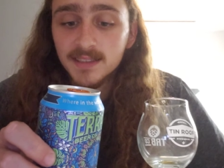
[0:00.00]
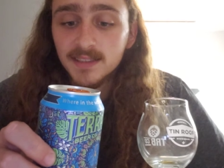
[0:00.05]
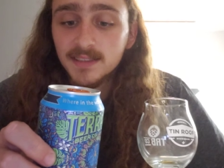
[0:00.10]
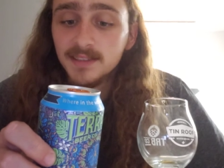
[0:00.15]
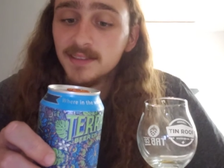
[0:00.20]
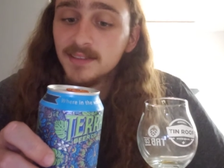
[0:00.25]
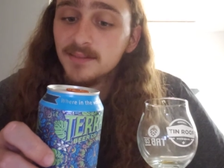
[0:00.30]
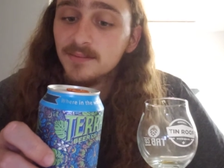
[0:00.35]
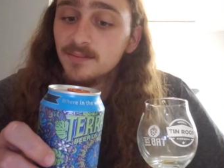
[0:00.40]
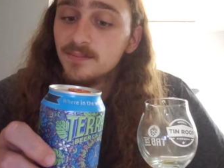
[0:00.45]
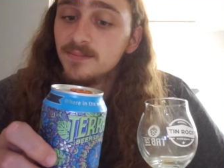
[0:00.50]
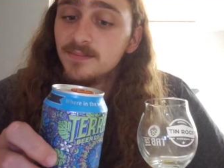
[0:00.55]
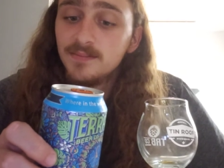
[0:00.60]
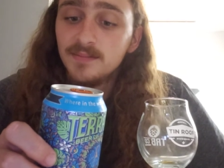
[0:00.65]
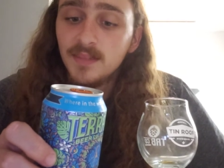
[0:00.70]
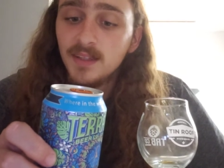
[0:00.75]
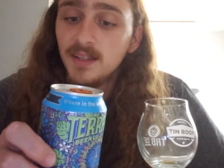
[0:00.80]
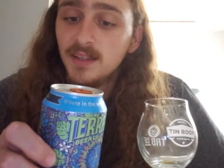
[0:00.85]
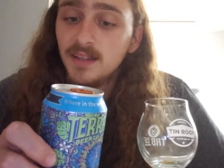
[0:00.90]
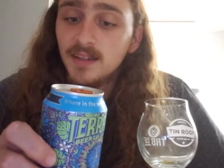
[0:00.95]
it's
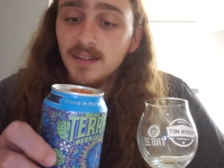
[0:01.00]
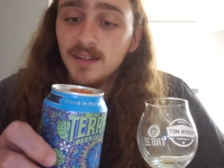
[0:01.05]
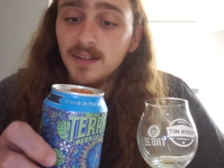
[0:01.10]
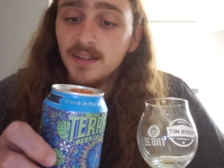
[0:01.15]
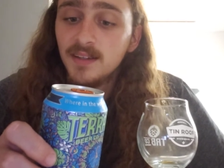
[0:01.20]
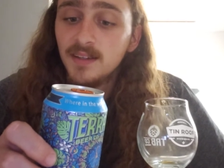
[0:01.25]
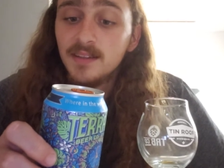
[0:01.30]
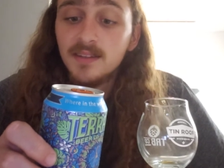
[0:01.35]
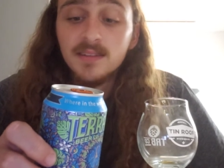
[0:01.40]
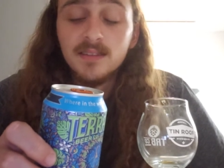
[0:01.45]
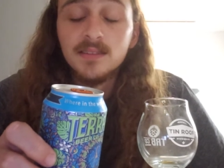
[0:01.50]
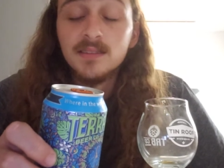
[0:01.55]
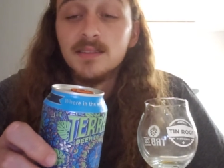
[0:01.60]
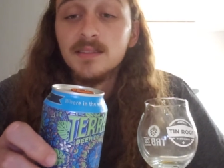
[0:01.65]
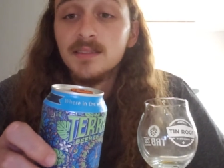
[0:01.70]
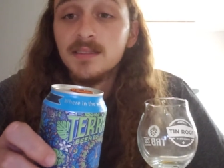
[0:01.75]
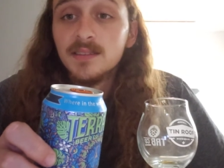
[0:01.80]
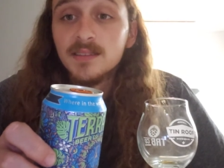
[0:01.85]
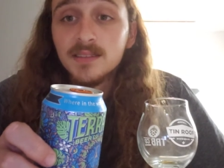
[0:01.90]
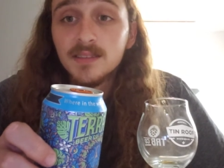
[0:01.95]

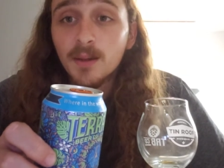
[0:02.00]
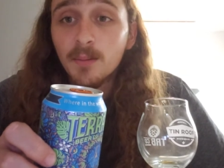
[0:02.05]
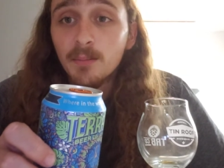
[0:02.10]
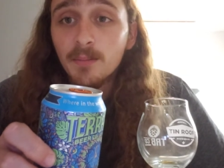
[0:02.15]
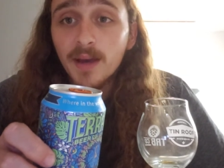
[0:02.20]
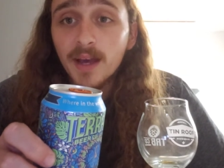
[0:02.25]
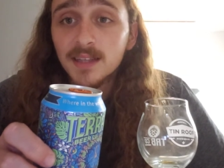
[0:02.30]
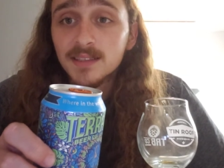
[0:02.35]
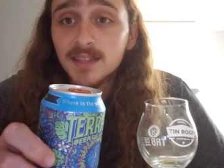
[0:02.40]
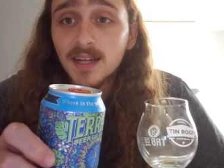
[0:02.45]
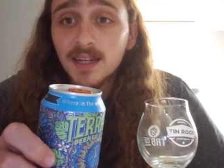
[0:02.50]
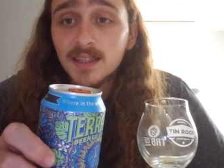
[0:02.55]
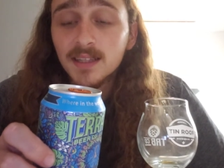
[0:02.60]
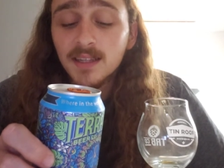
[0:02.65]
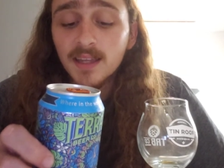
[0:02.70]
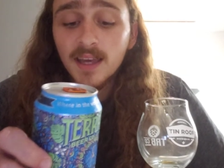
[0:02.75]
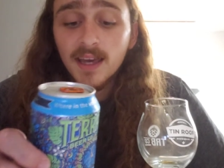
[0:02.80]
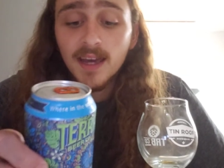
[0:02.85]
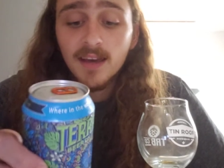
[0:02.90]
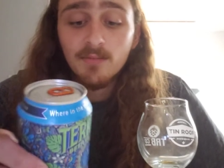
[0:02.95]
some mascot that
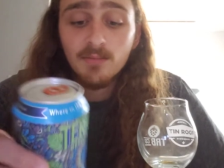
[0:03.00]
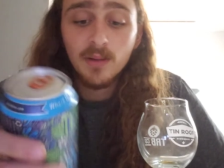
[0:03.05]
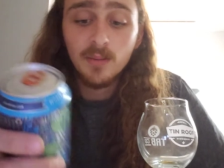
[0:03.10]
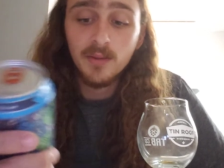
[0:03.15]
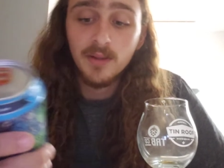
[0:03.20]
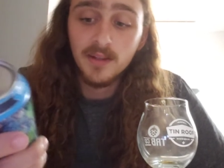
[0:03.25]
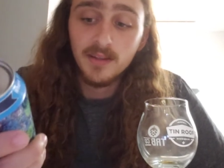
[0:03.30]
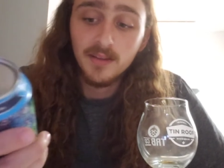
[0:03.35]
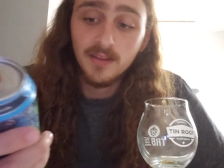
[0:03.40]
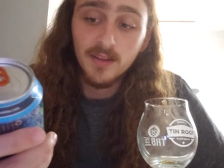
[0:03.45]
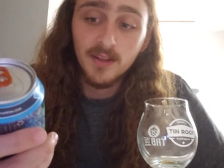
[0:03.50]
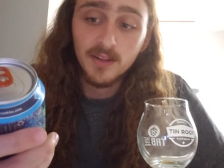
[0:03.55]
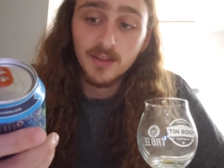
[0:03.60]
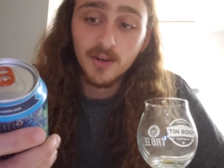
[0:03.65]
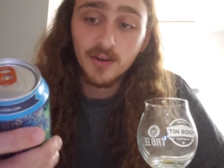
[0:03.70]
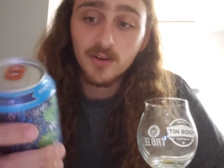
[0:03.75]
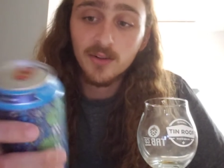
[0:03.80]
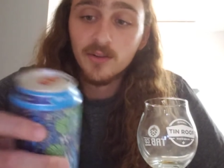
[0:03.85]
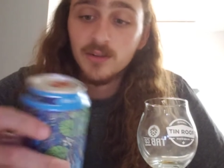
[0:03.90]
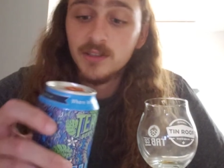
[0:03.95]
they have, maybe the, the
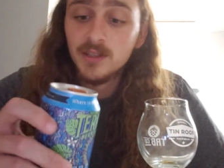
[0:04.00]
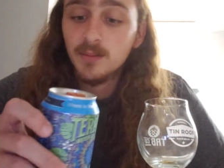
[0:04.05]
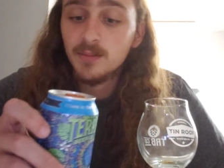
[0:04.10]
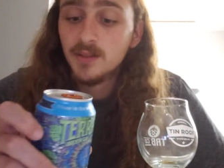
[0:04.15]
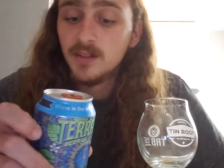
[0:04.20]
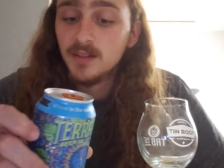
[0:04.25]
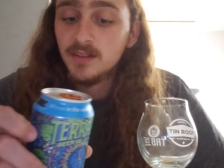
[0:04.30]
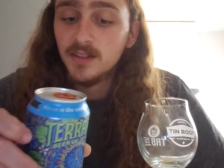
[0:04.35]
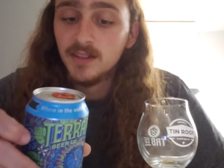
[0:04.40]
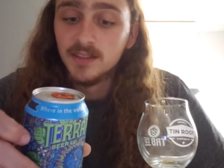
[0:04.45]
turtle or something.